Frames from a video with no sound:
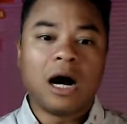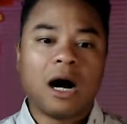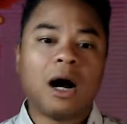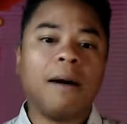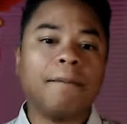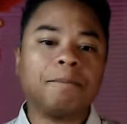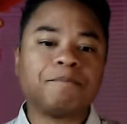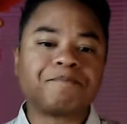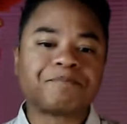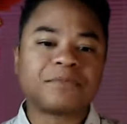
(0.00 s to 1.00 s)

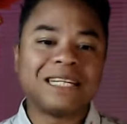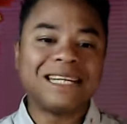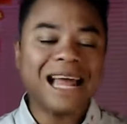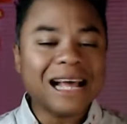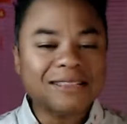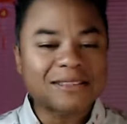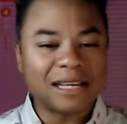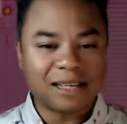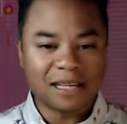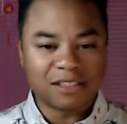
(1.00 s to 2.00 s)
The next
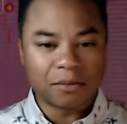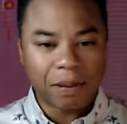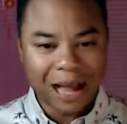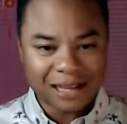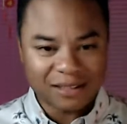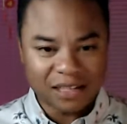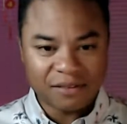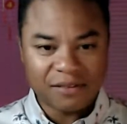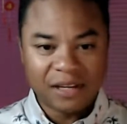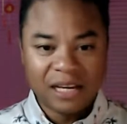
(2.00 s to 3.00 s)
thing that's a
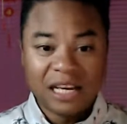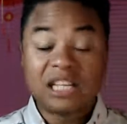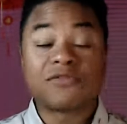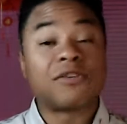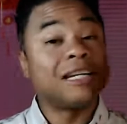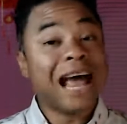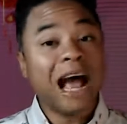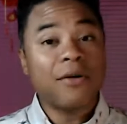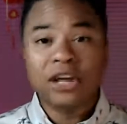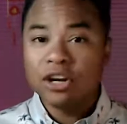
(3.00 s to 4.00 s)
positive is for
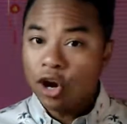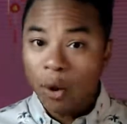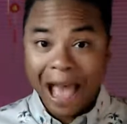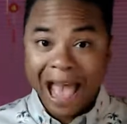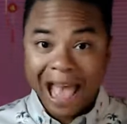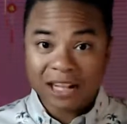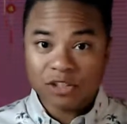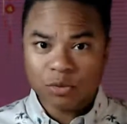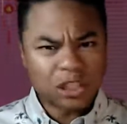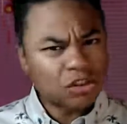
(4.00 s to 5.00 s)
now, there are no
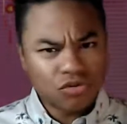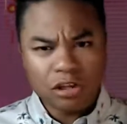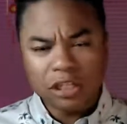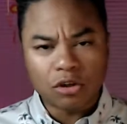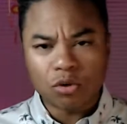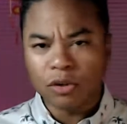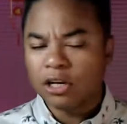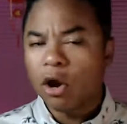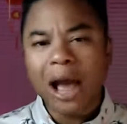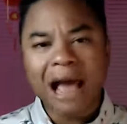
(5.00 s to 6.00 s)
ads, which is really cool. There are
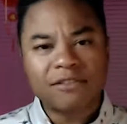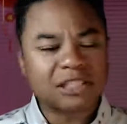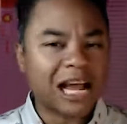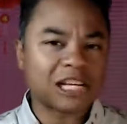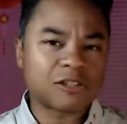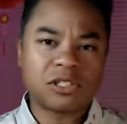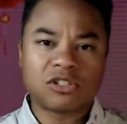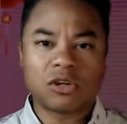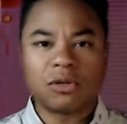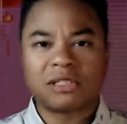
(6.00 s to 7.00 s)
no advertisements.
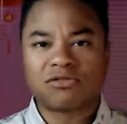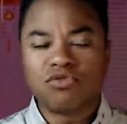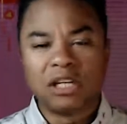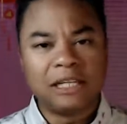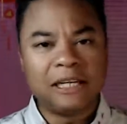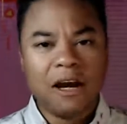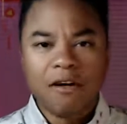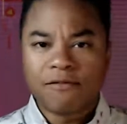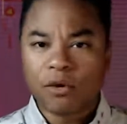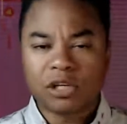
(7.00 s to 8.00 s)
So it's really
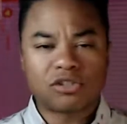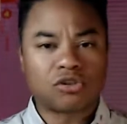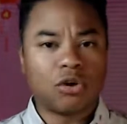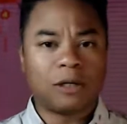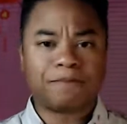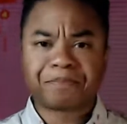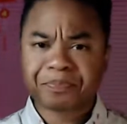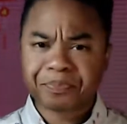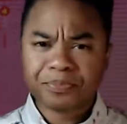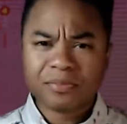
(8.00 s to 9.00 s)
focused on
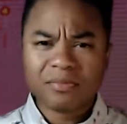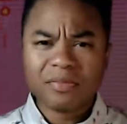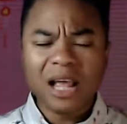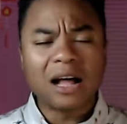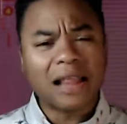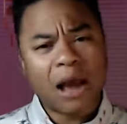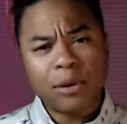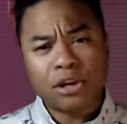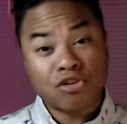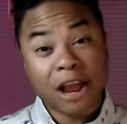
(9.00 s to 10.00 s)

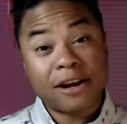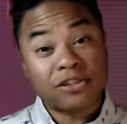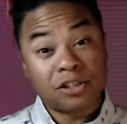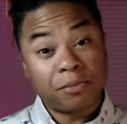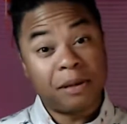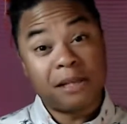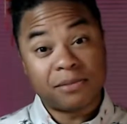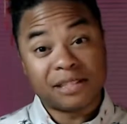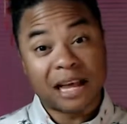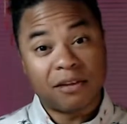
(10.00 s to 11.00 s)
allowing creators to be
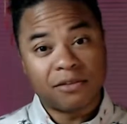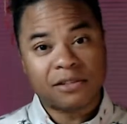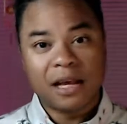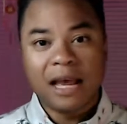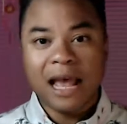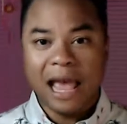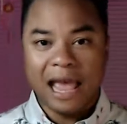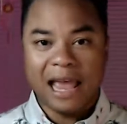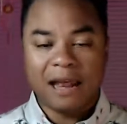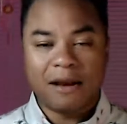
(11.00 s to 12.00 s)
themselves
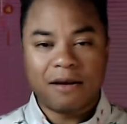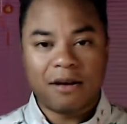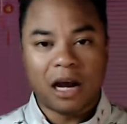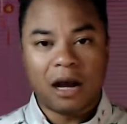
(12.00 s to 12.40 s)
and